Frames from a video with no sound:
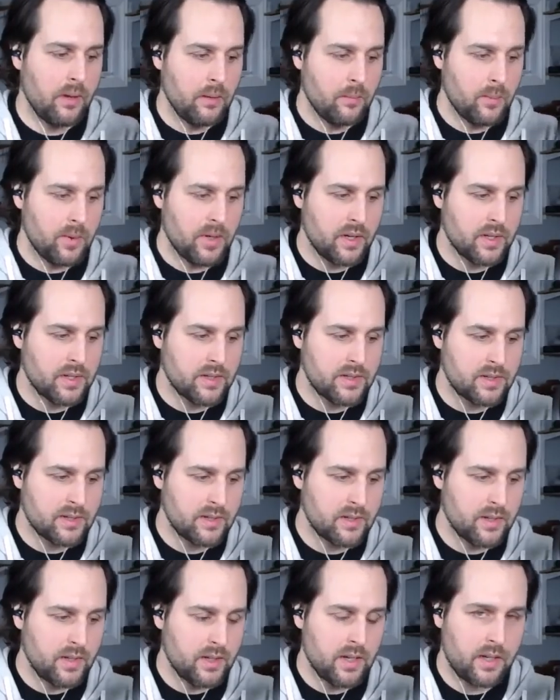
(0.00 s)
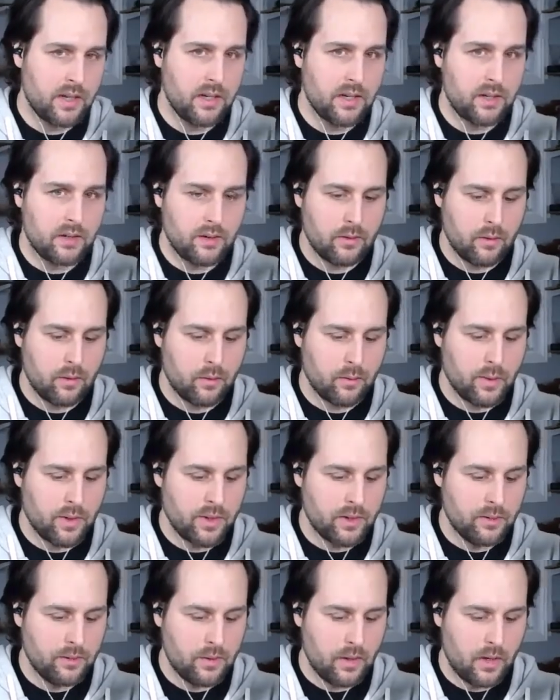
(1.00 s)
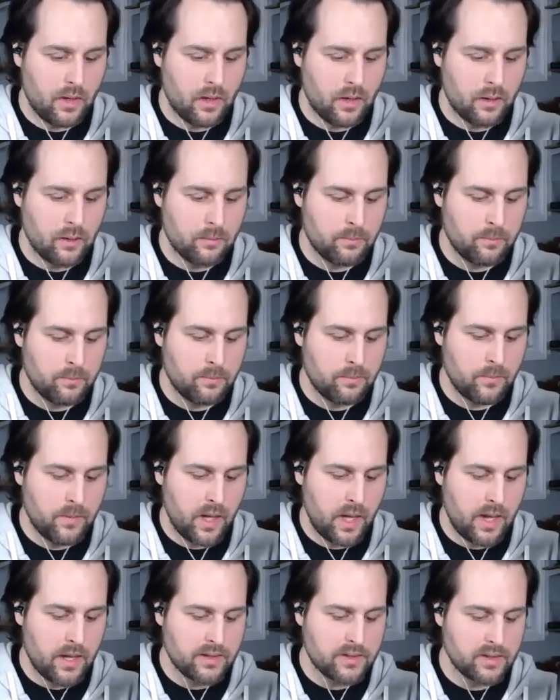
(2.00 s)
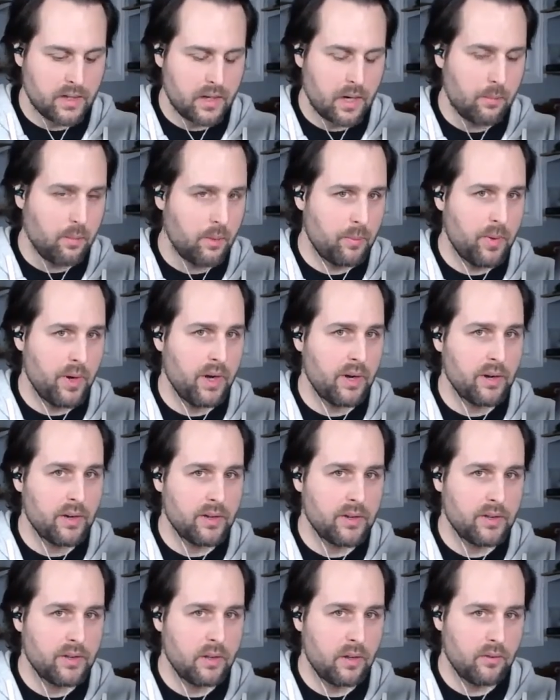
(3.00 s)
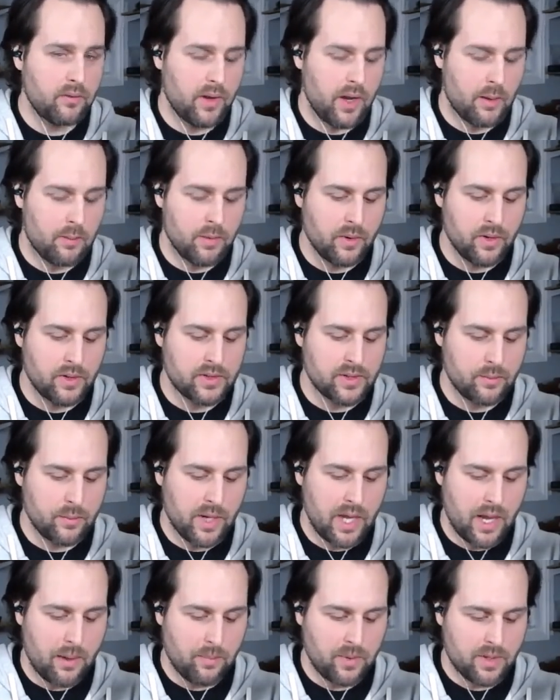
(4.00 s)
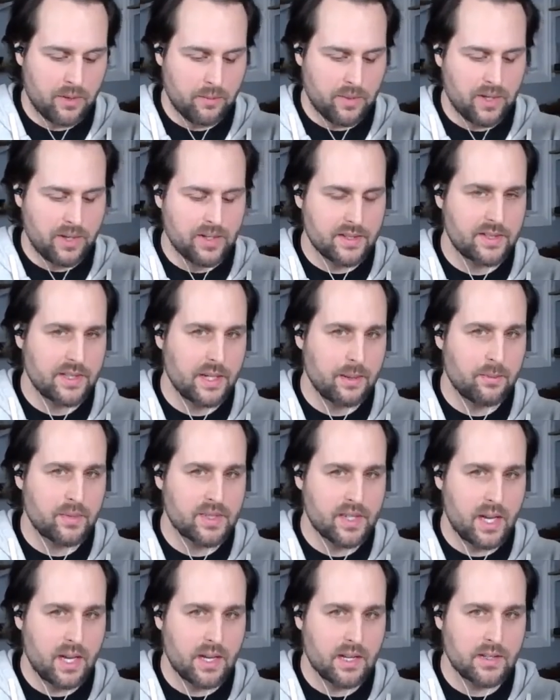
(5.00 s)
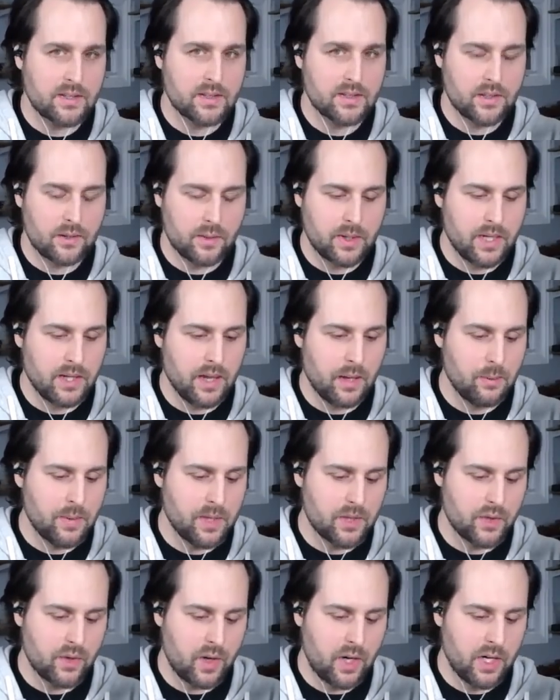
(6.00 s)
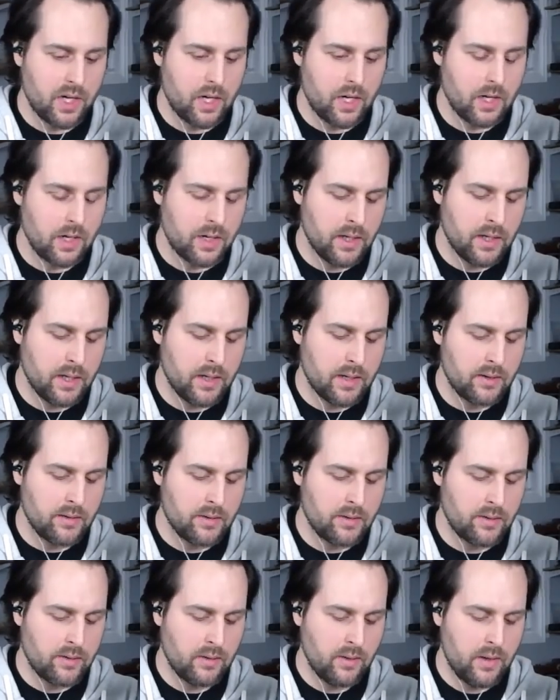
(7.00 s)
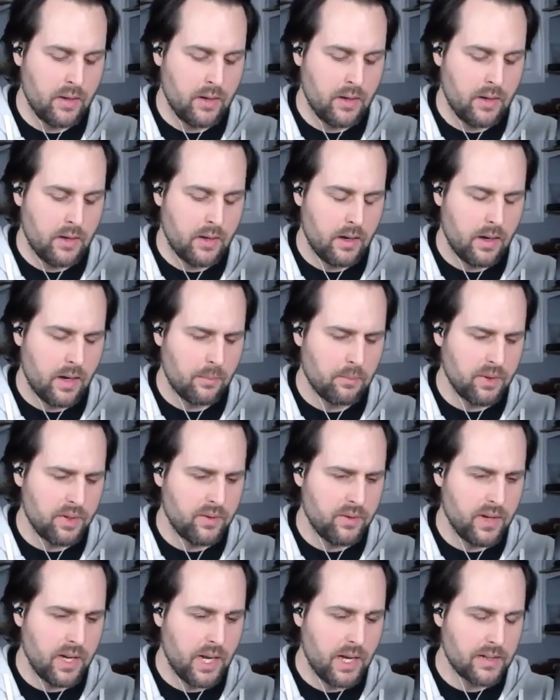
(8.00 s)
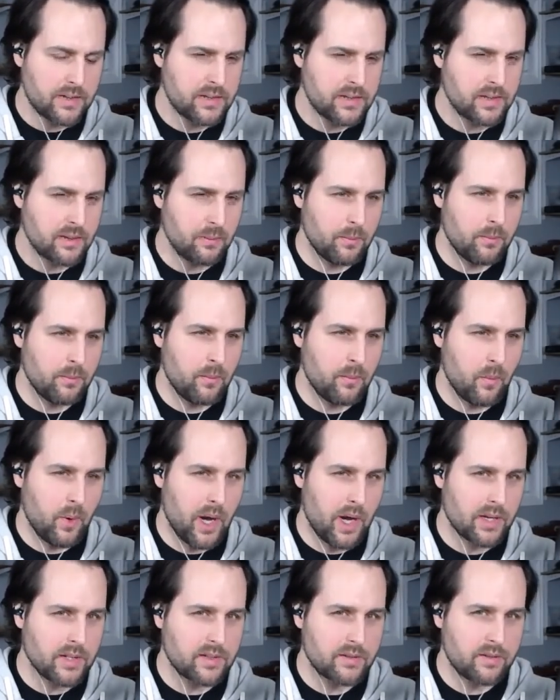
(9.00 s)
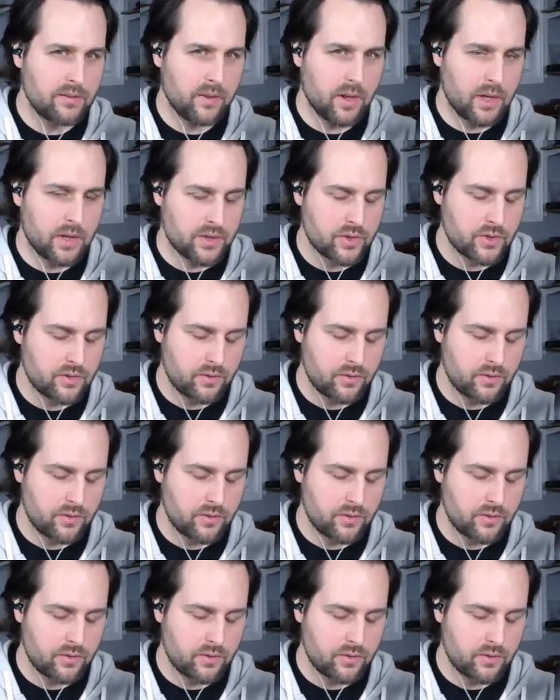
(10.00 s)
because Nick Horween has a couple pairs of Vibergs, and we happen to be the same size. So he let me try on his. I believe he has some wax flush